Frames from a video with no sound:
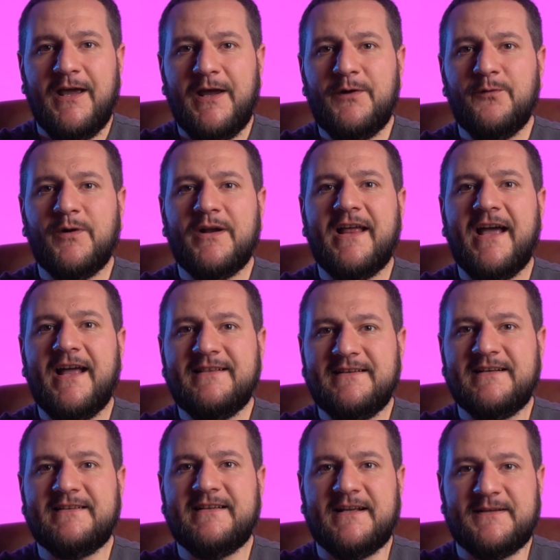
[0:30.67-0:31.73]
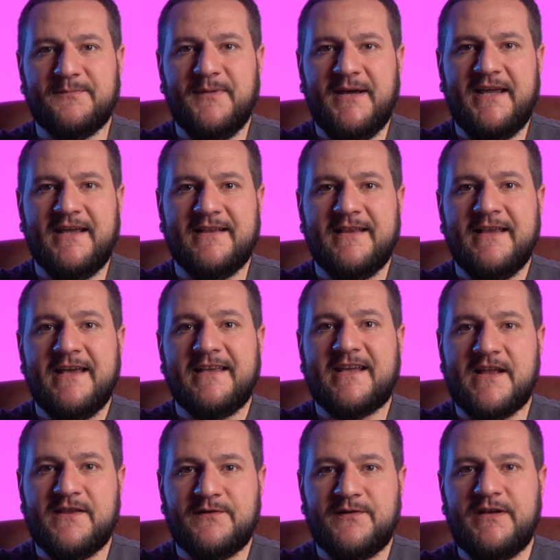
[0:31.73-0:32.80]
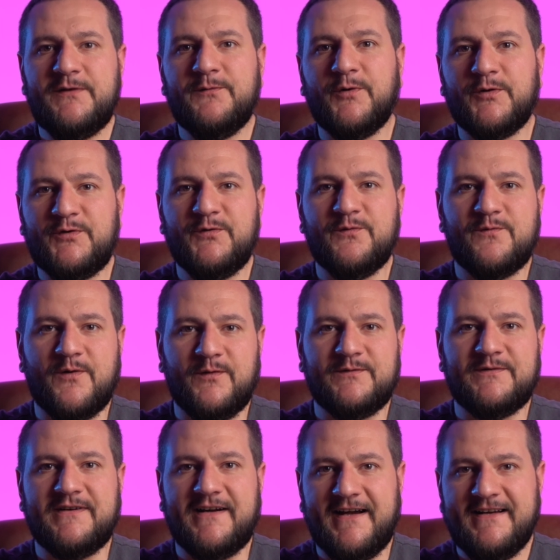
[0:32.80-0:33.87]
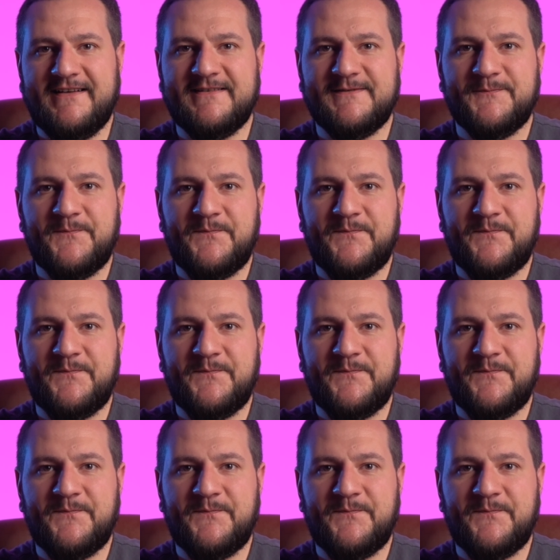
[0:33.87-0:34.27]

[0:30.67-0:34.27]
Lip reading: Anyone handling that mail can read what you wrote, right?